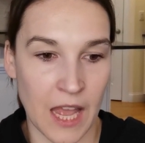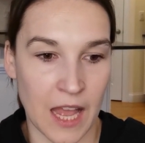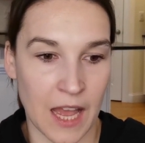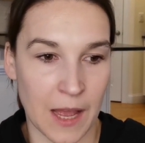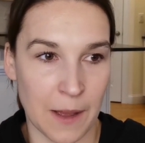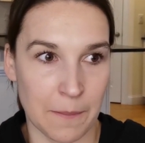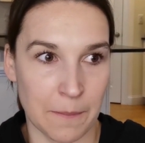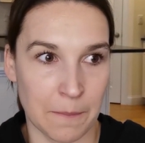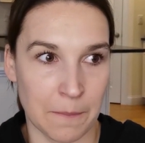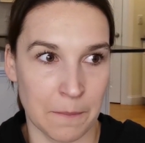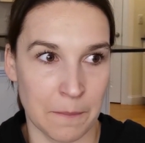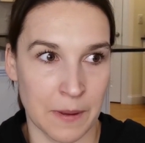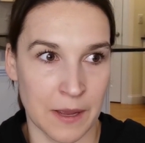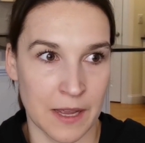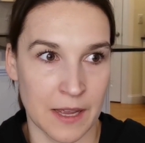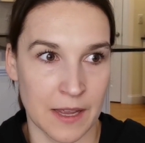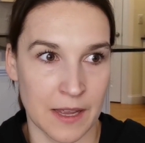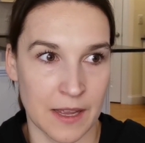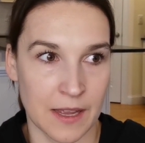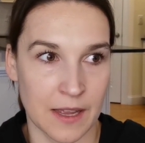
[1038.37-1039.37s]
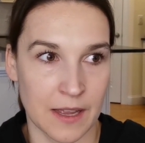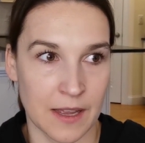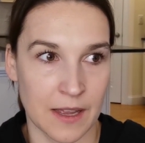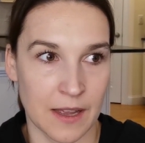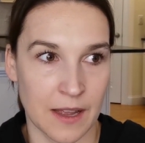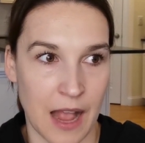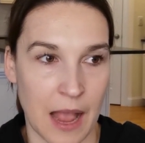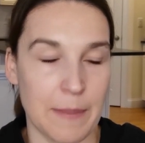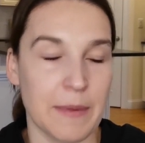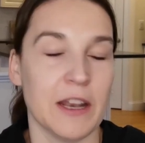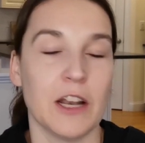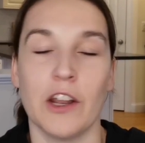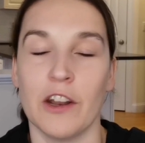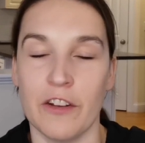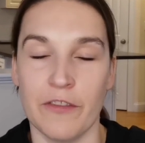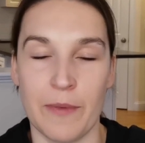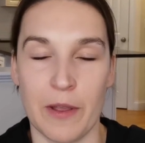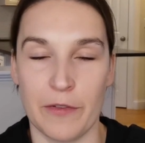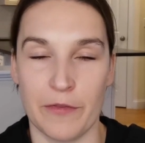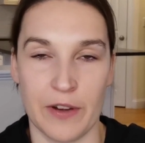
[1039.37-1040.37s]
I mean, a
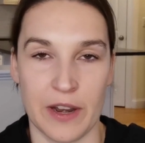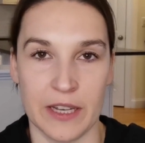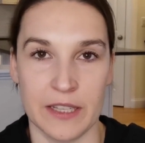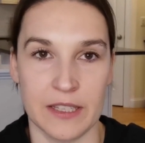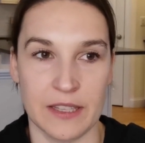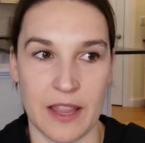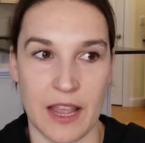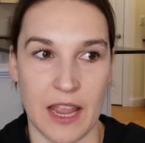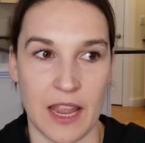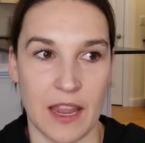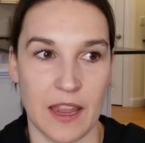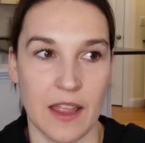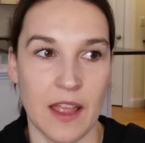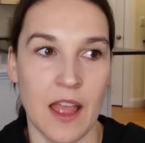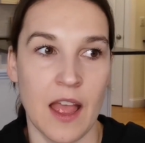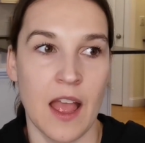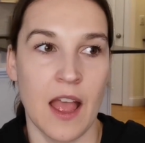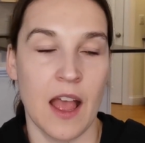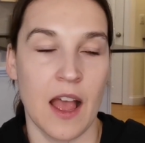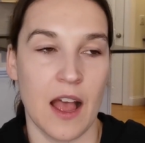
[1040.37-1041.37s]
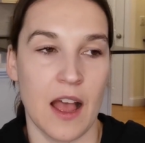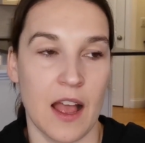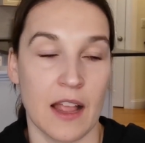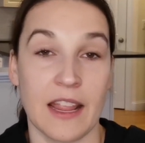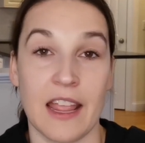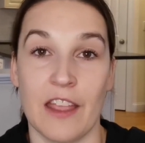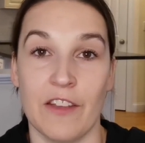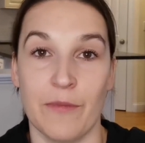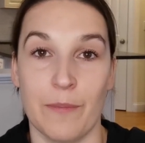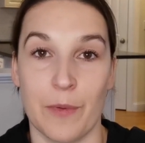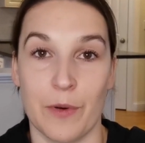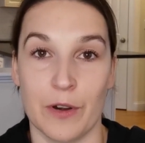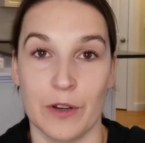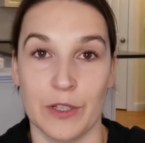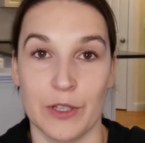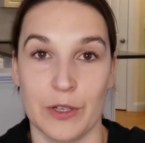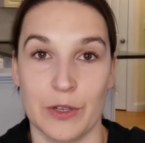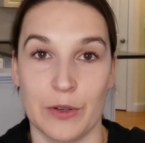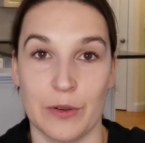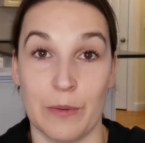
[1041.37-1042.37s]
lot of my friends, they gave
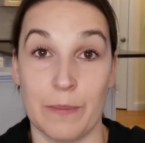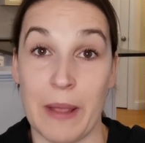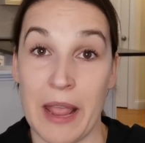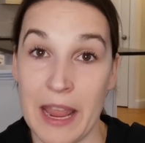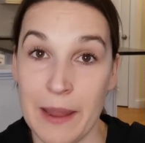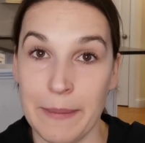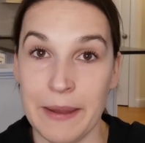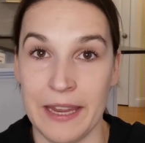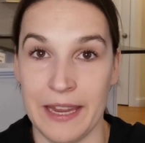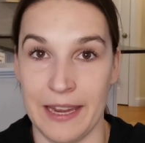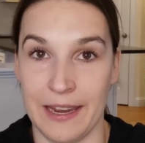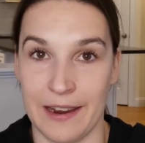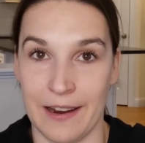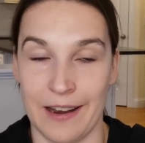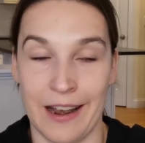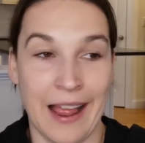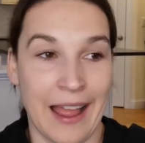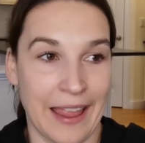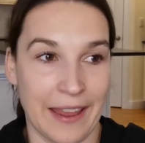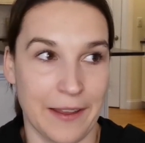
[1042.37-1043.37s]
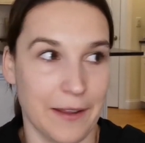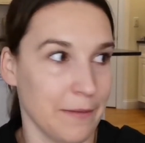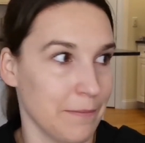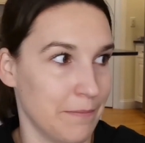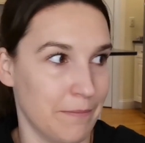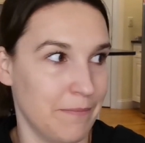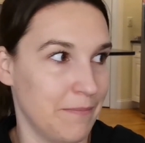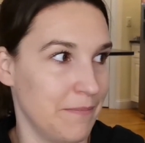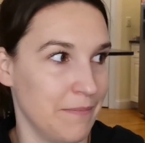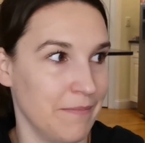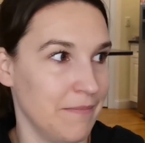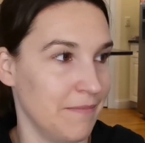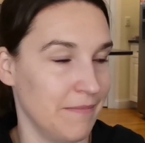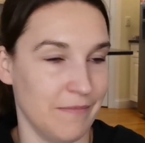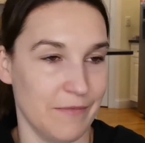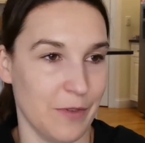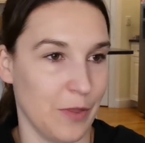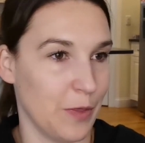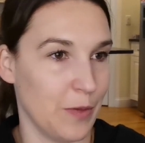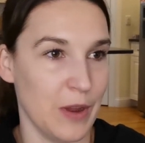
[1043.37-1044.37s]
birth to a baby here, like
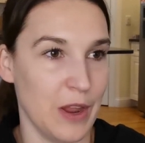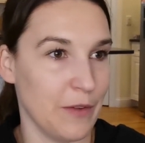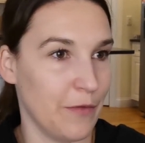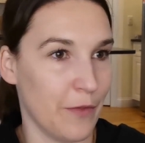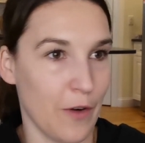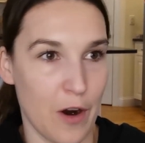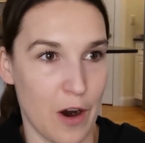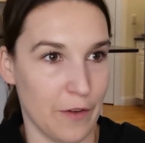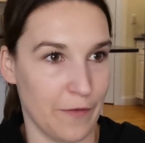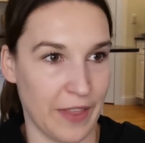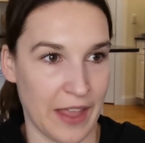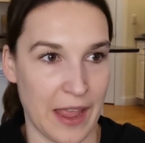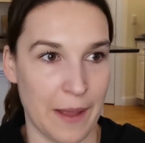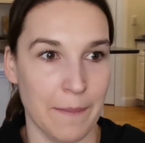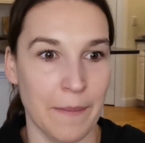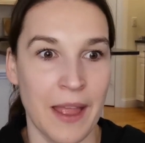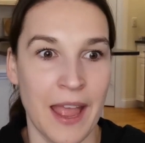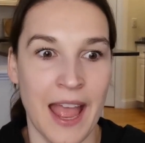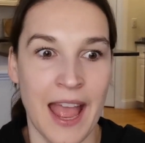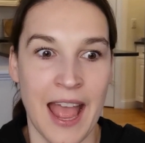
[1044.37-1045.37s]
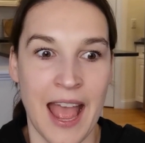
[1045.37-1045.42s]
3-4 of them,